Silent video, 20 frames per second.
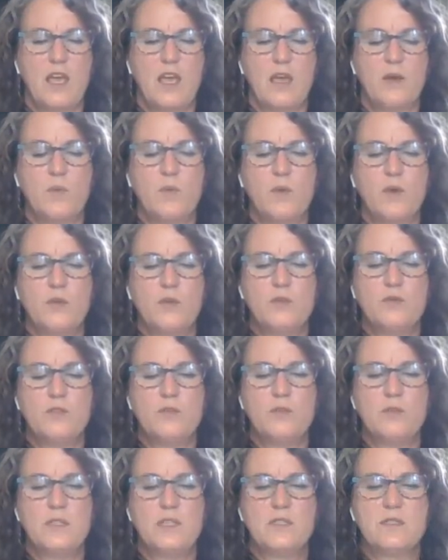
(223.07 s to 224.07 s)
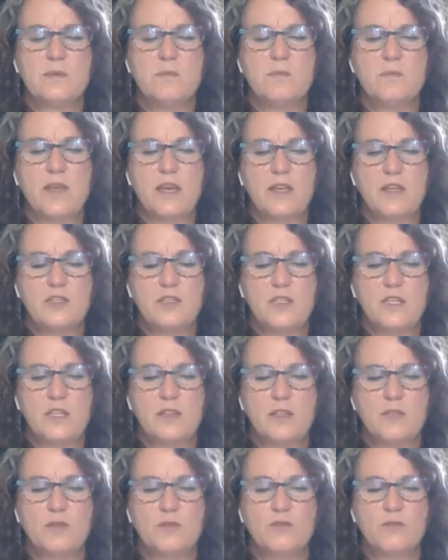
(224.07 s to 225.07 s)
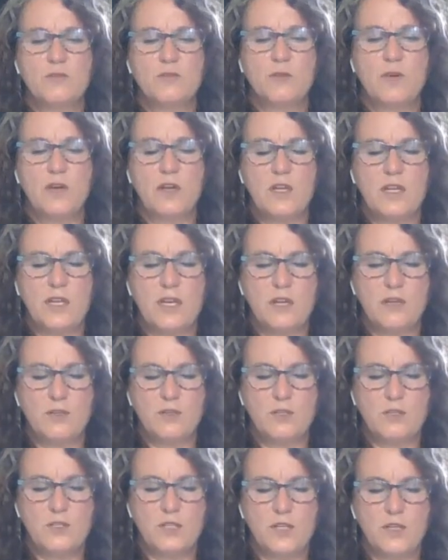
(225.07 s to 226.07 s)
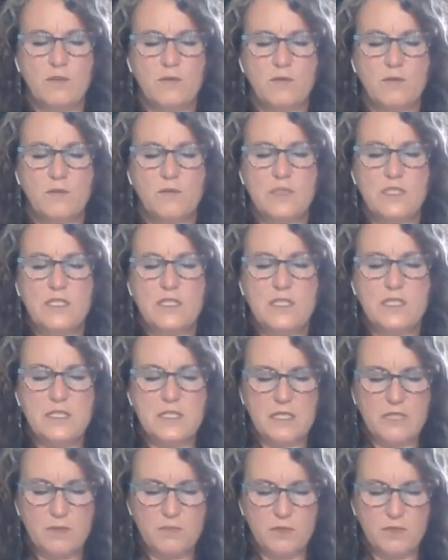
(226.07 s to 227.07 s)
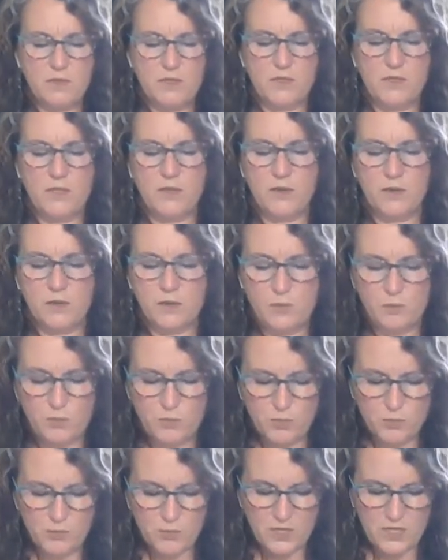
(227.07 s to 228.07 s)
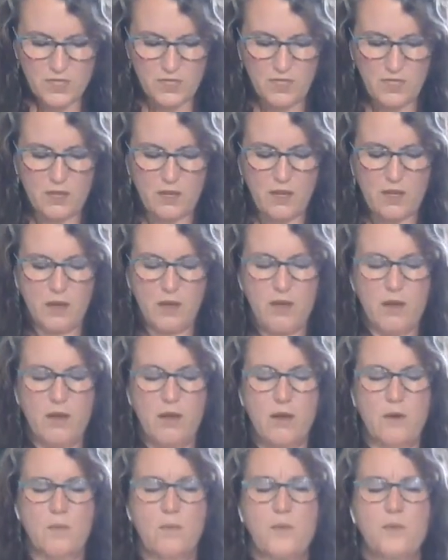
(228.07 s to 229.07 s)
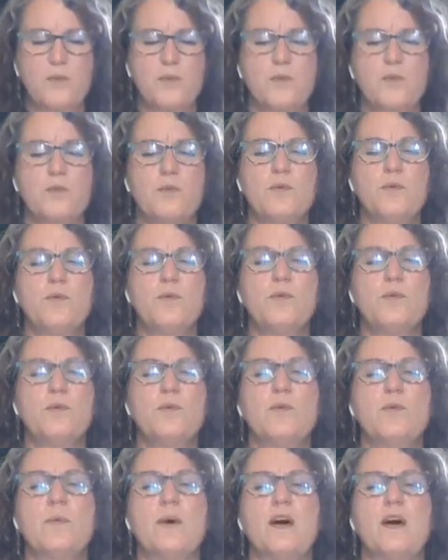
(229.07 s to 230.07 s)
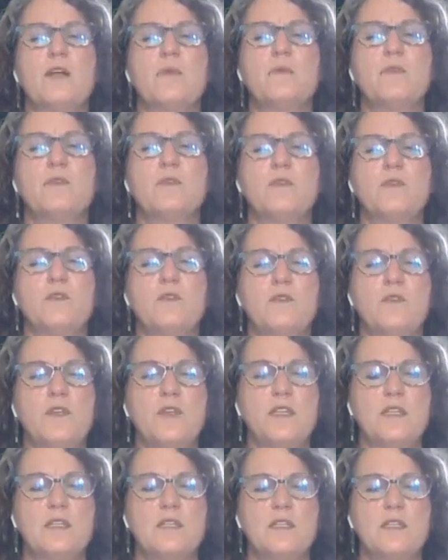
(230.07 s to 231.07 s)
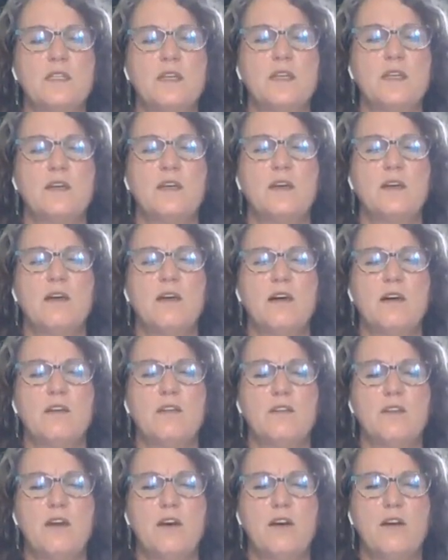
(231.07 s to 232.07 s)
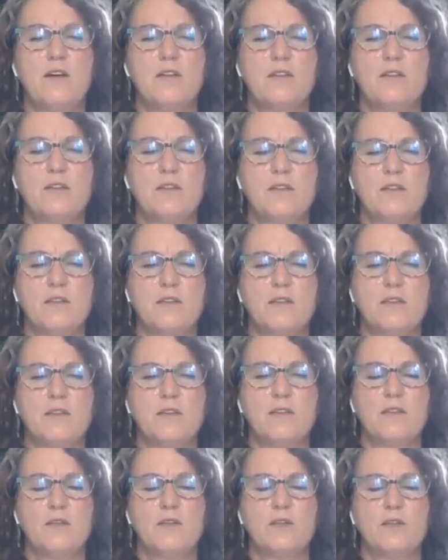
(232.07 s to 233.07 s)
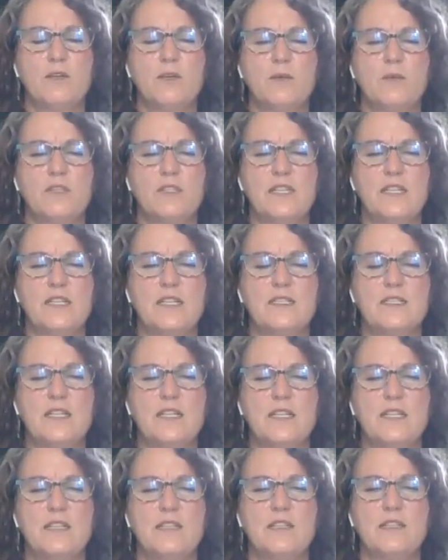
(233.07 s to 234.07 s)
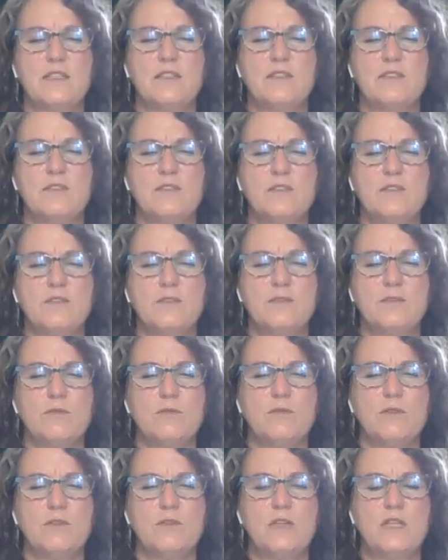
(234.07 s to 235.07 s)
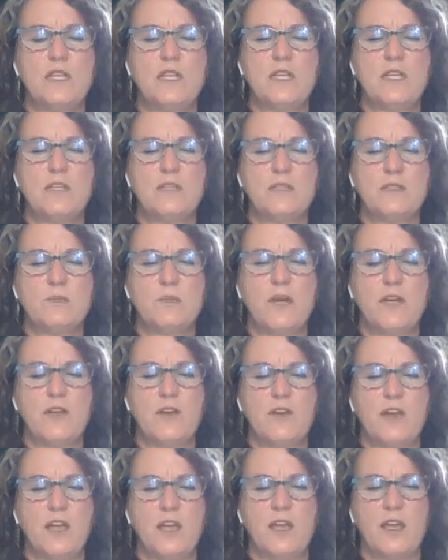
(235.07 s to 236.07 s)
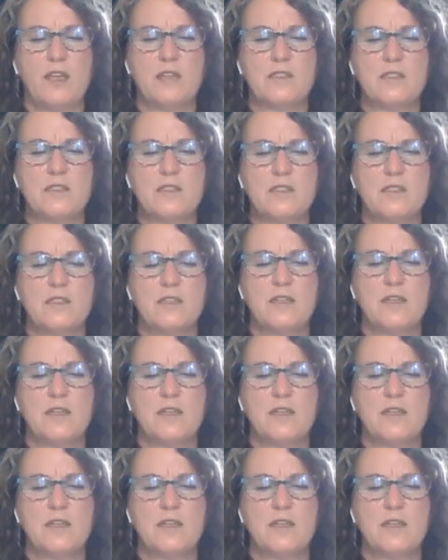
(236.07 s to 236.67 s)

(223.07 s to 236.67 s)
And what you're doing is imagining that you're drawing energy from deep into the earth and bringing it up through the bottom of your feet, along your lower legs and into your knees by your hands.